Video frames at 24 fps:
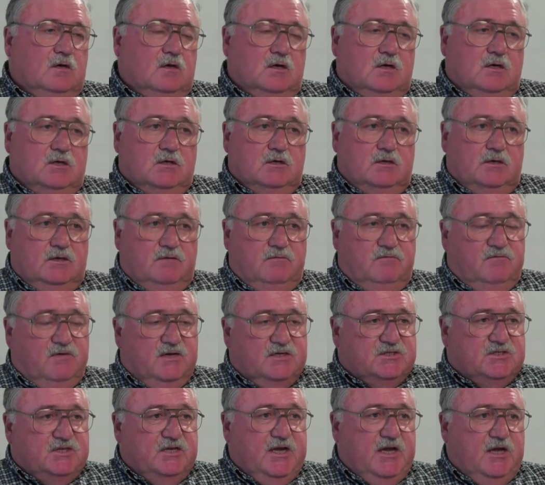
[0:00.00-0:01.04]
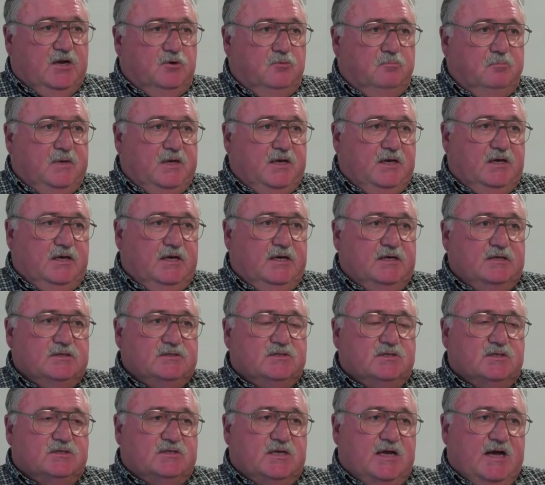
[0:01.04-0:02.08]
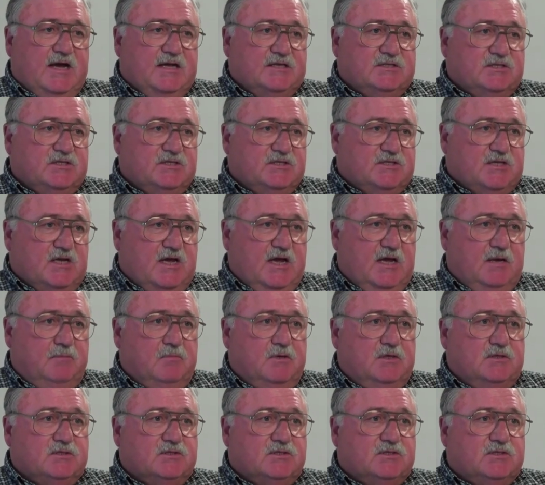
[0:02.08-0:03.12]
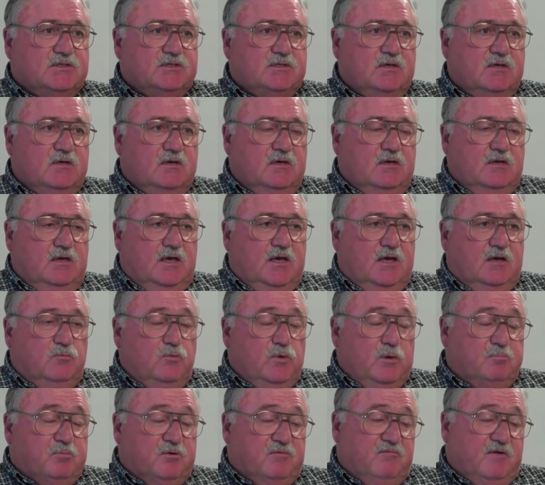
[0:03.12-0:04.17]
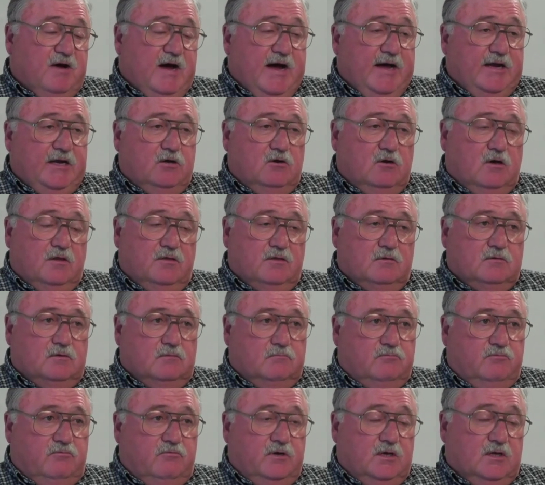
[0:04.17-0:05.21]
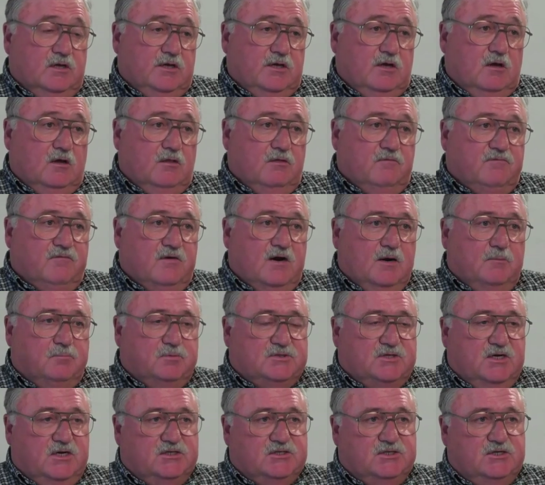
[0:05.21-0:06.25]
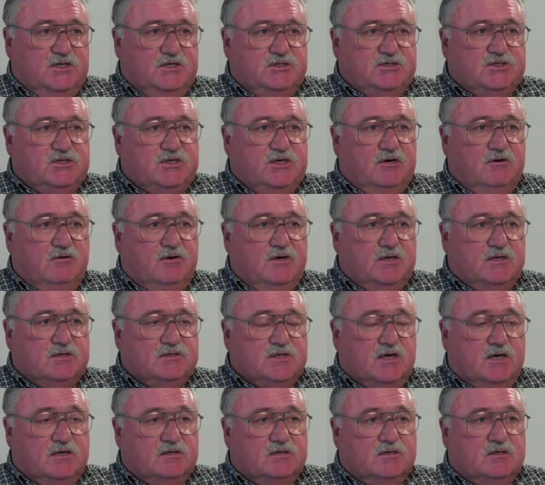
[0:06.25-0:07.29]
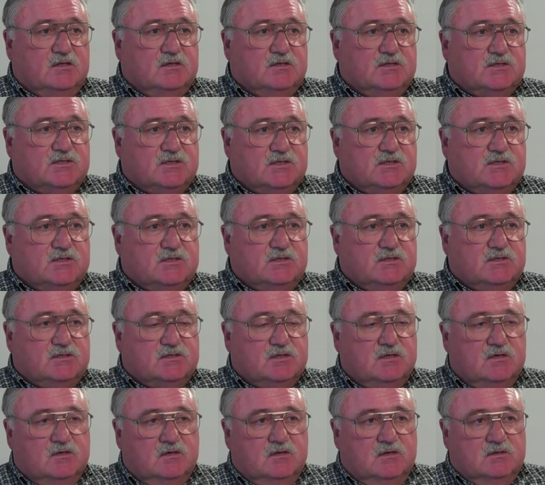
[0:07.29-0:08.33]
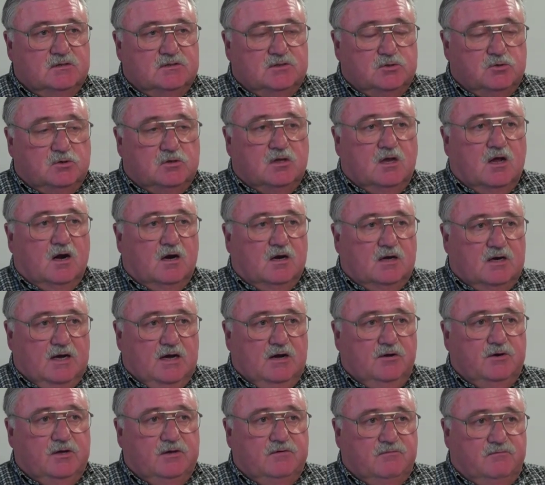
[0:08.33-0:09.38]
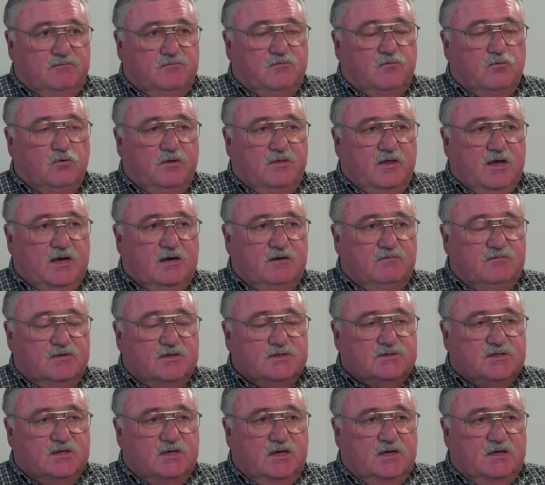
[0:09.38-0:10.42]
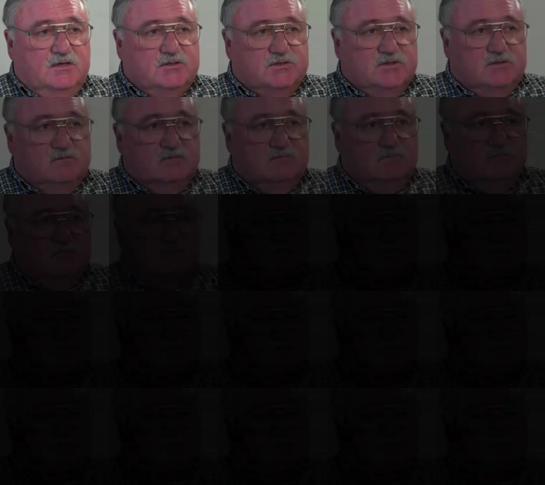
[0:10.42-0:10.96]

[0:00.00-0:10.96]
uh, investigator meetings, the task assignments, and we provided all the, really all the fire protection engineering and technical assistance to Clark County for that investigation.